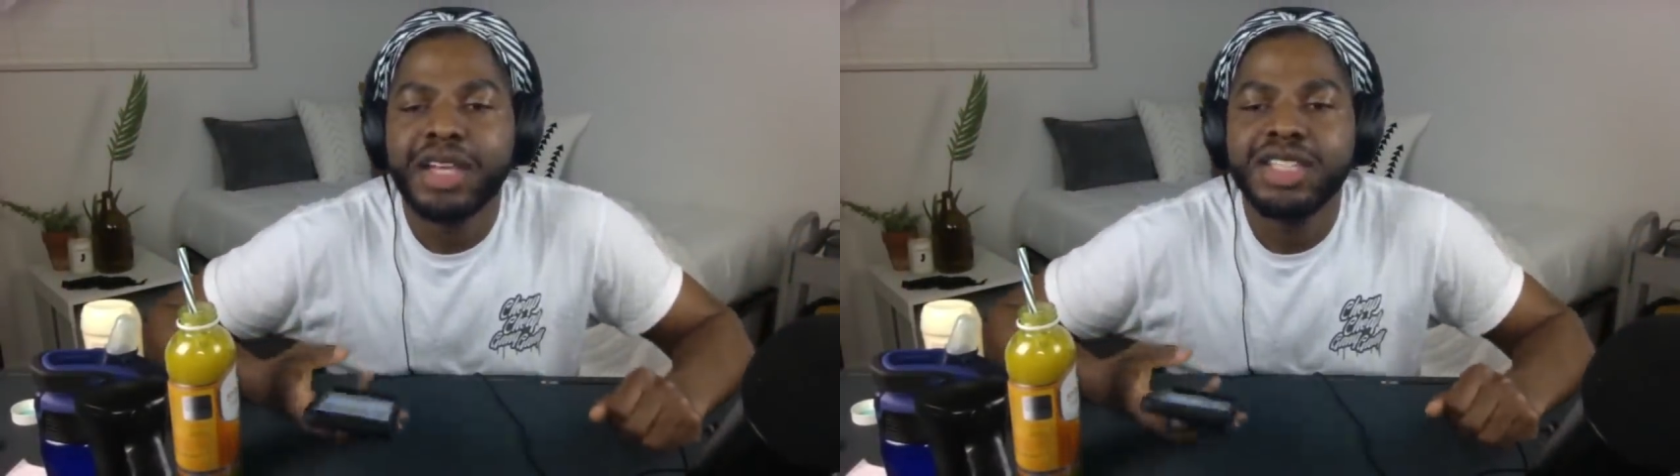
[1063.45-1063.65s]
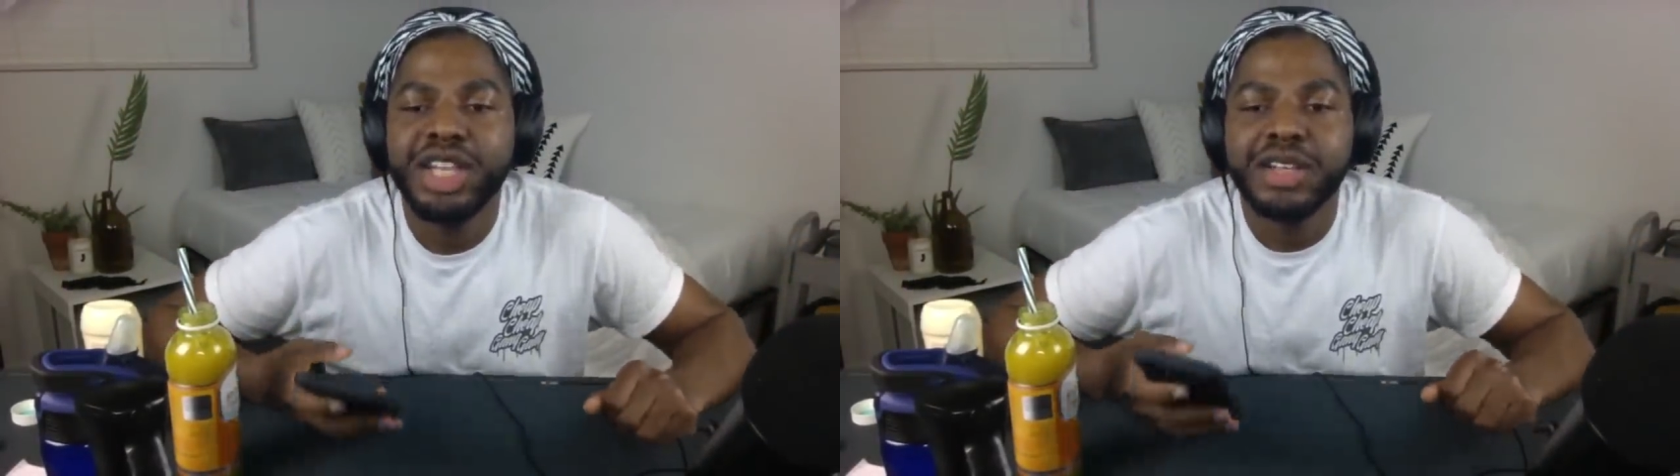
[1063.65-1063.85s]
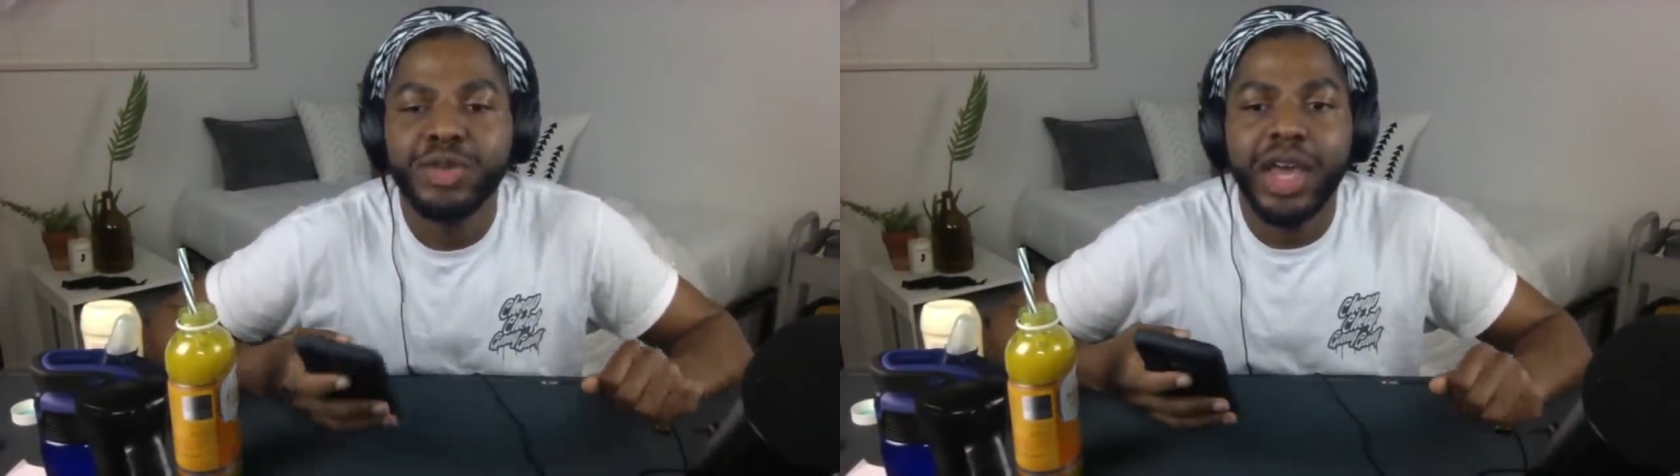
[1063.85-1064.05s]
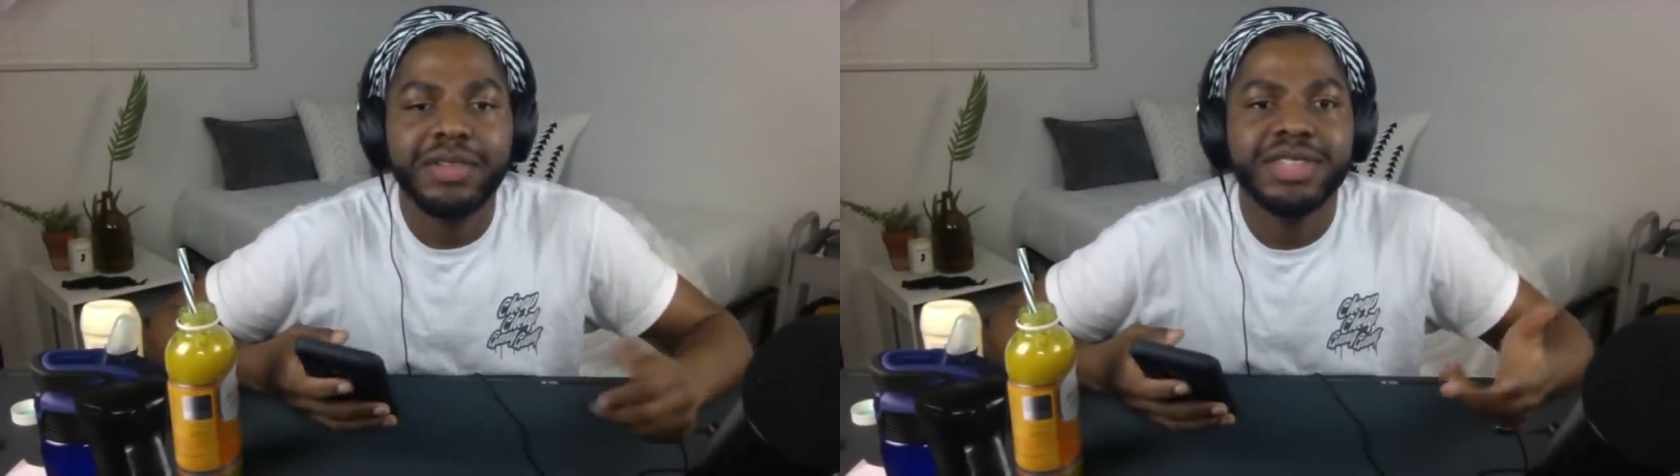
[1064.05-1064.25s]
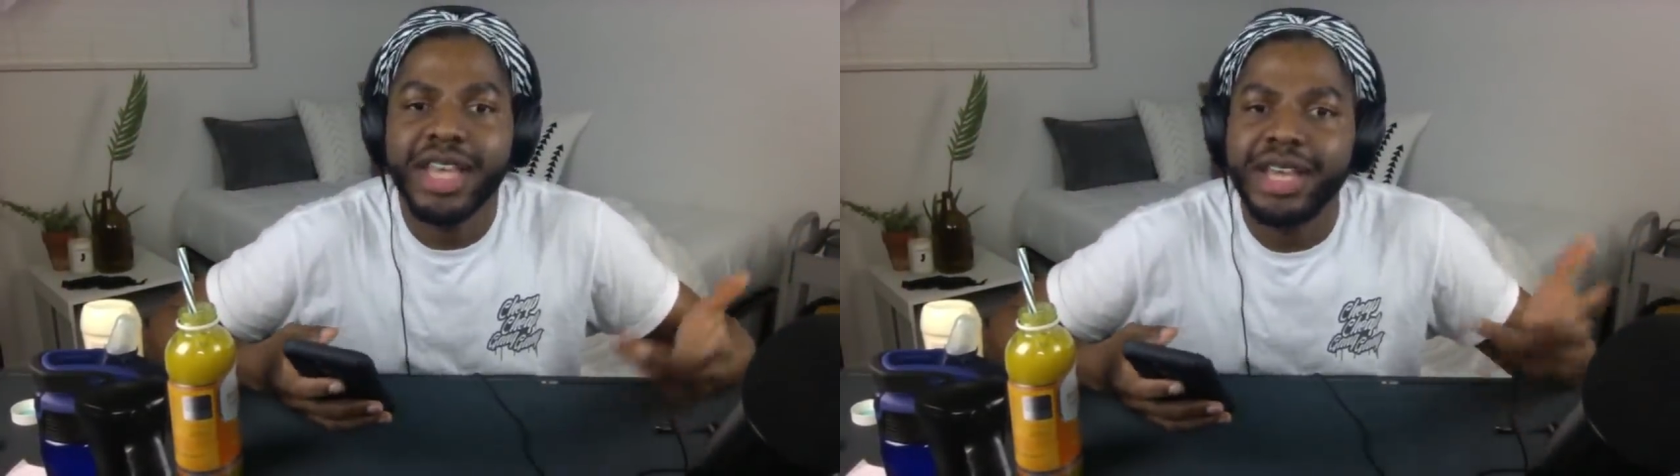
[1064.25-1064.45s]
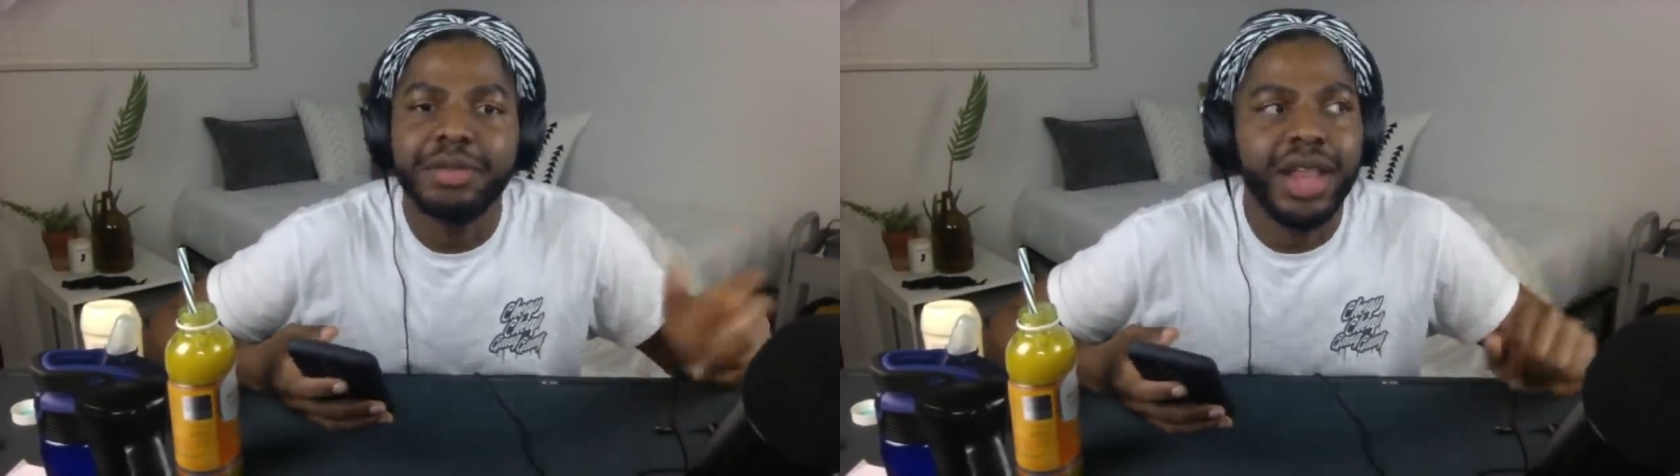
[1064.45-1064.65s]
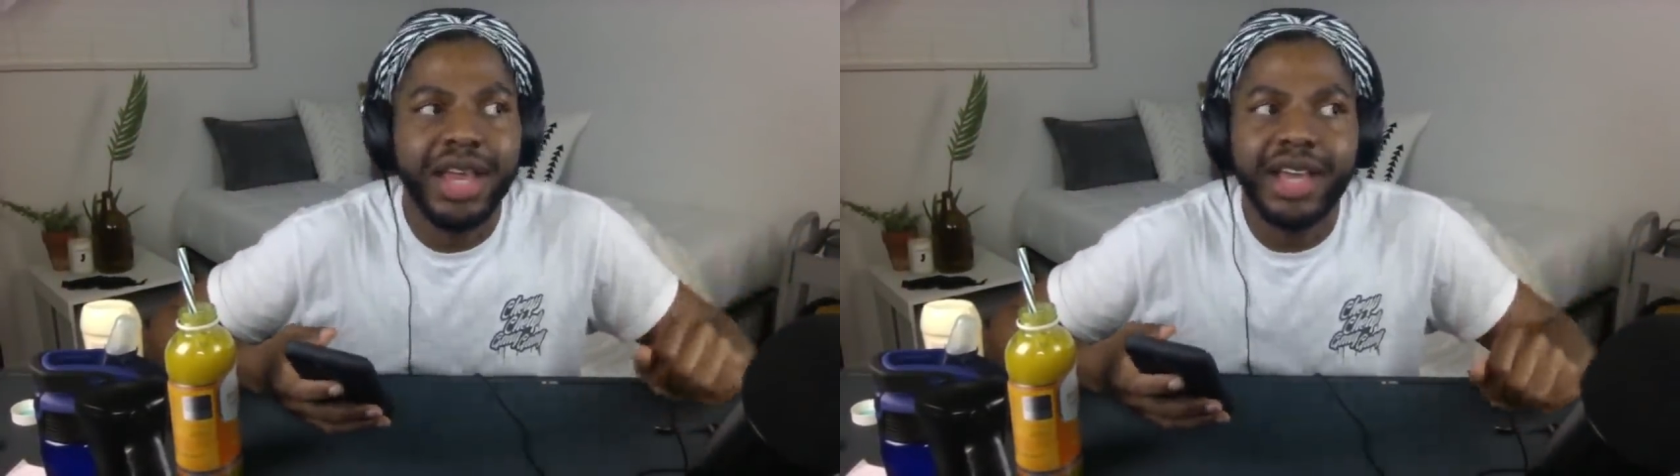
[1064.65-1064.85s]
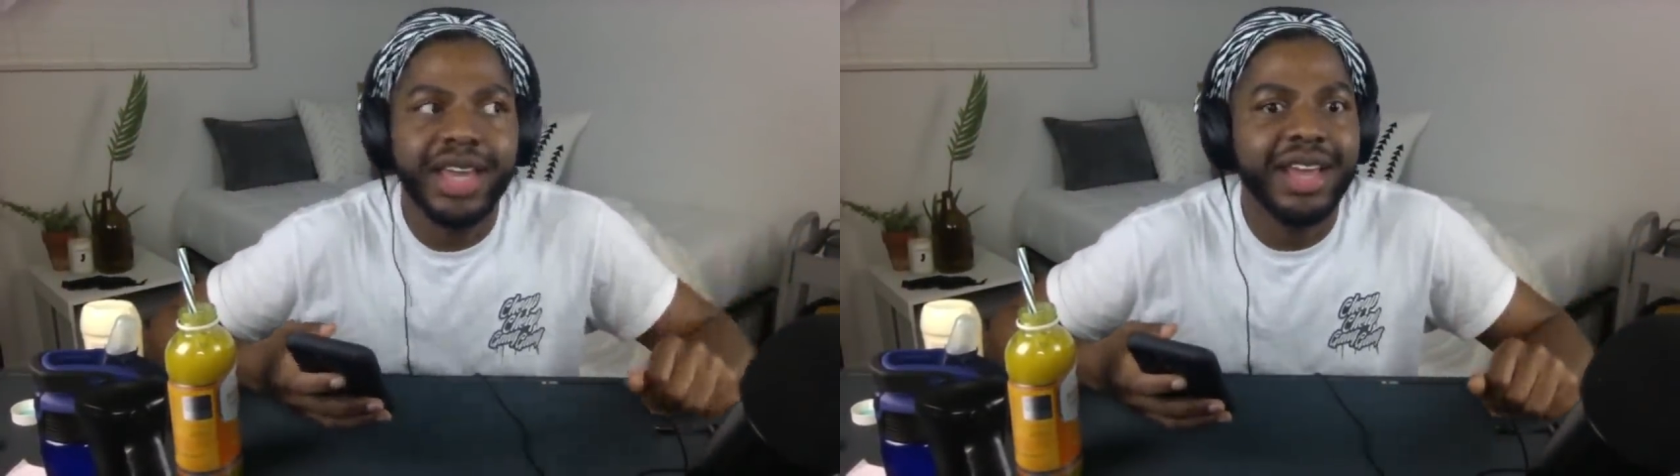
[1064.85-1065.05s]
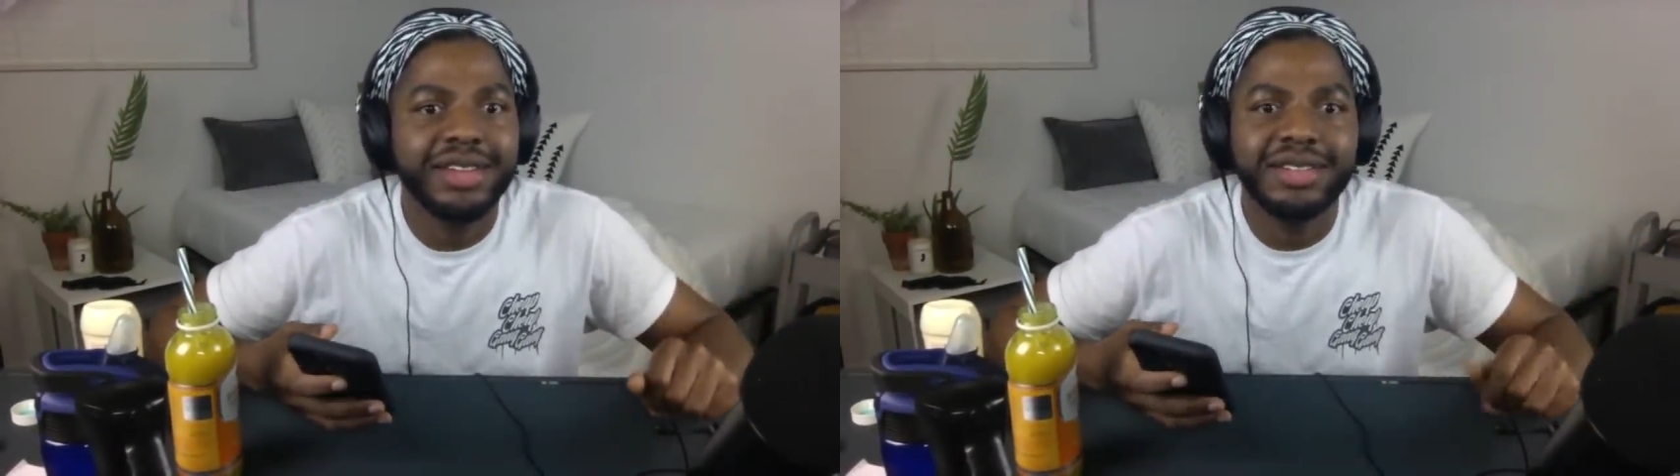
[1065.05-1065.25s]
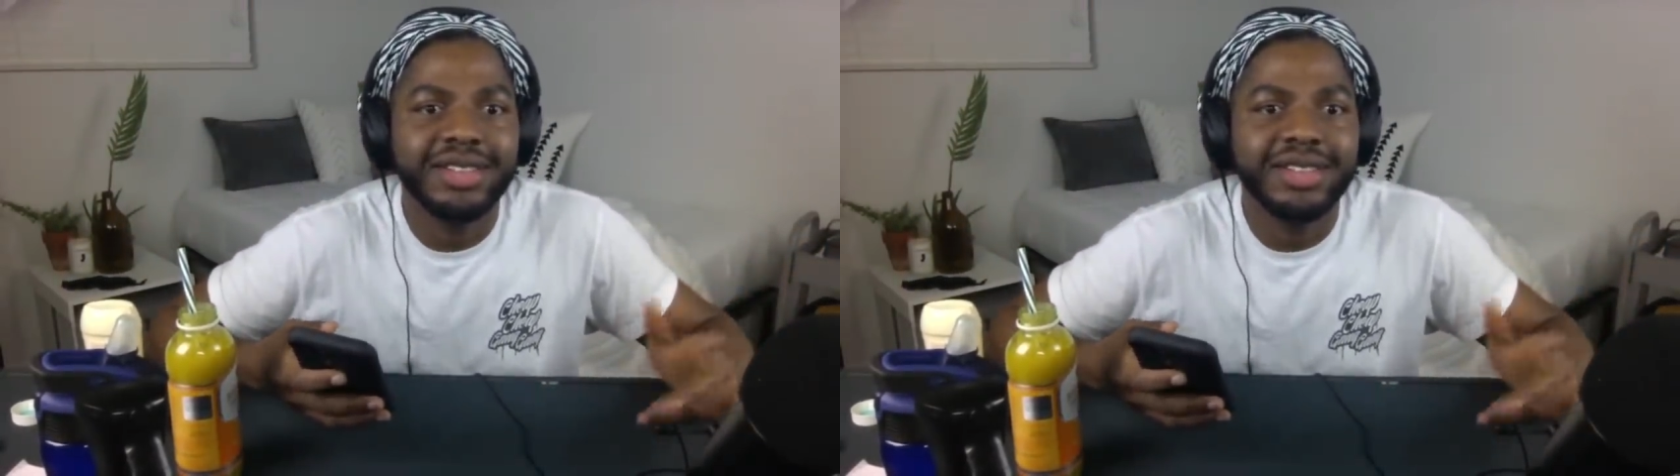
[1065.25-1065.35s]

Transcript: Gio's wave, same. Like I can't.